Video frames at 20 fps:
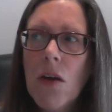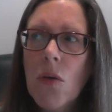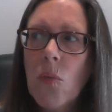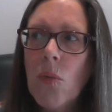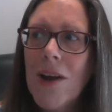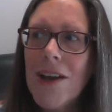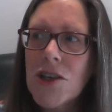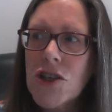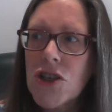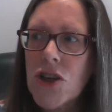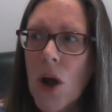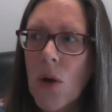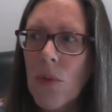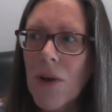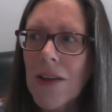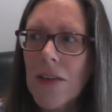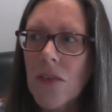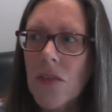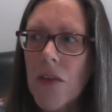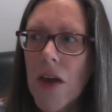we're
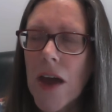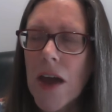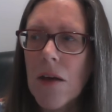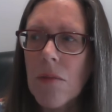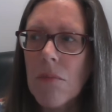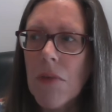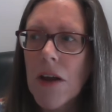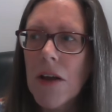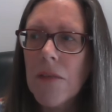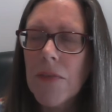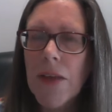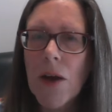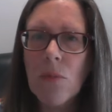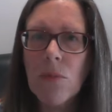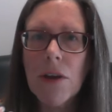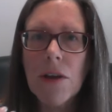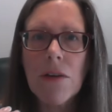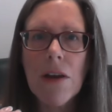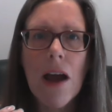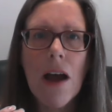showing them that
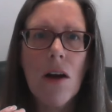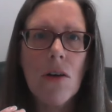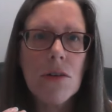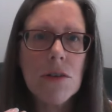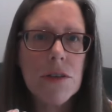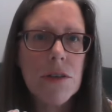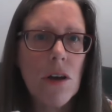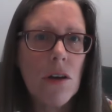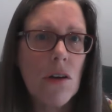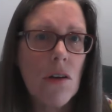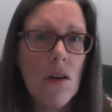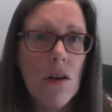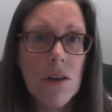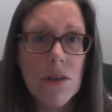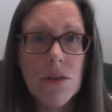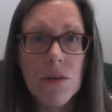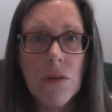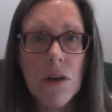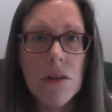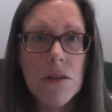we are also kind
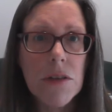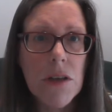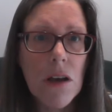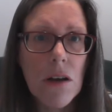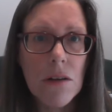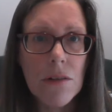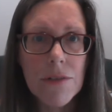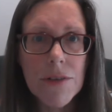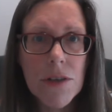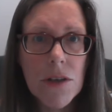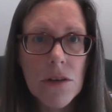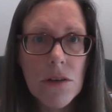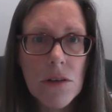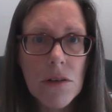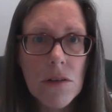to ourselves.